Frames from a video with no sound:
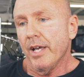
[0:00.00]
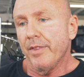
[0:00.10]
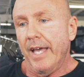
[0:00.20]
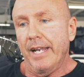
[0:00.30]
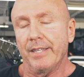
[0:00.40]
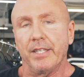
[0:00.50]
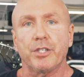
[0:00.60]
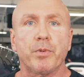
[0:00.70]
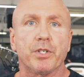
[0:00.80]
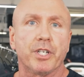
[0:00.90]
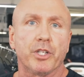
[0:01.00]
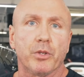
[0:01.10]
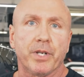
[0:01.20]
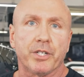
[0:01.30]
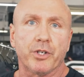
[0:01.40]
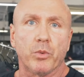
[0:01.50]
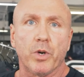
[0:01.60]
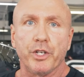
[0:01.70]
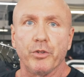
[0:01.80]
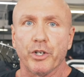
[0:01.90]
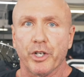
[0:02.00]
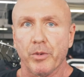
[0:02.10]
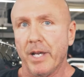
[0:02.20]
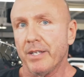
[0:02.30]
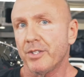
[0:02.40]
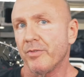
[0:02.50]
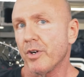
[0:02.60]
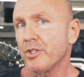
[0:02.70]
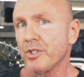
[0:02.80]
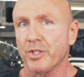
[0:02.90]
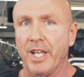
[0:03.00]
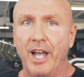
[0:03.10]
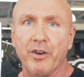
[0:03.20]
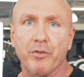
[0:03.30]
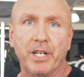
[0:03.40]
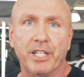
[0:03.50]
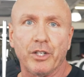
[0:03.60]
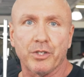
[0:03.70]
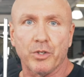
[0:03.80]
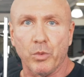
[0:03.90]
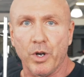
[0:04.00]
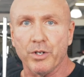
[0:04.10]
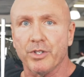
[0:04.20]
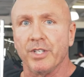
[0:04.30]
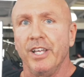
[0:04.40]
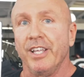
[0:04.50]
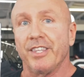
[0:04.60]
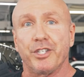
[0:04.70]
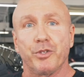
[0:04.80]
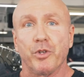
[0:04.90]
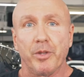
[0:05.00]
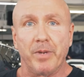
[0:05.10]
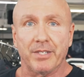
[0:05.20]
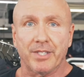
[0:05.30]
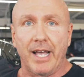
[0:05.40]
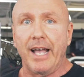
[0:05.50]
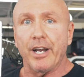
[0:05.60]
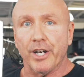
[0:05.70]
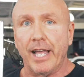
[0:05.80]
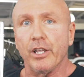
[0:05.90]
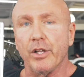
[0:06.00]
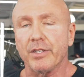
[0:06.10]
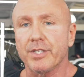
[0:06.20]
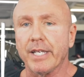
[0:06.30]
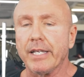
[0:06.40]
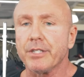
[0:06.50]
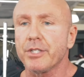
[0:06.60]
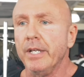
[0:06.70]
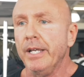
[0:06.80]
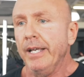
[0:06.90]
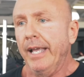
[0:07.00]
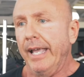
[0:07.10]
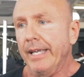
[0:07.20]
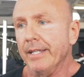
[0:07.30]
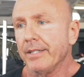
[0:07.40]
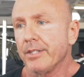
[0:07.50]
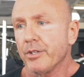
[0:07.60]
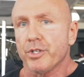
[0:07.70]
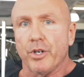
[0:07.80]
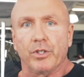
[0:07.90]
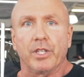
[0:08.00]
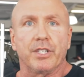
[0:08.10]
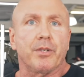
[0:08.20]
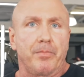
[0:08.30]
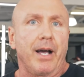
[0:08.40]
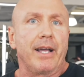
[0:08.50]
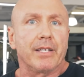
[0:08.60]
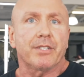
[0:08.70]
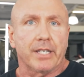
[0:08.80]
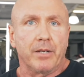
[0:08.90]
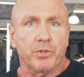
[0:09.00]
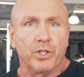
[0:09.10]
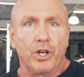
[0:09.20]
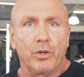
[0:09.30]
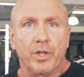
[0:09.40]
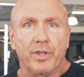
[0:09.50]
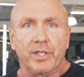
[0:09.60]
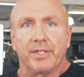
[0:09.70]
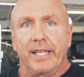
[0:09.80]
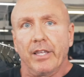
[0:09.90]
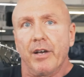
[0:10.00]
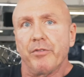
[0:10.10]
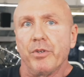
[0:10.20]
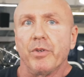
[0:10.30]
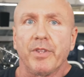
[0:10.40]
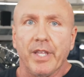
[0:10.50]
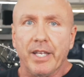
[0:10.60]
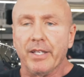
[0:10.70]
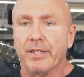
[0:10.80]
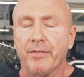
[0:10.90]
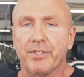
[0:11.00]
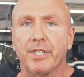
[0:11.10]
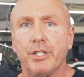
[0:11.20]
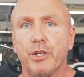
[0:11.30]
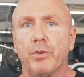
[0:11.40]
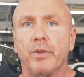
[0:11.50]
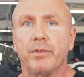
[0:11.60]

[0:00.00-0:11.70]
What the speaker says: that in this particular picture where you look your best versus how everybody looks their worst, that you were the best guy or gal on stage. And there's certainly some bias that comes along with it. They love you, they've seen you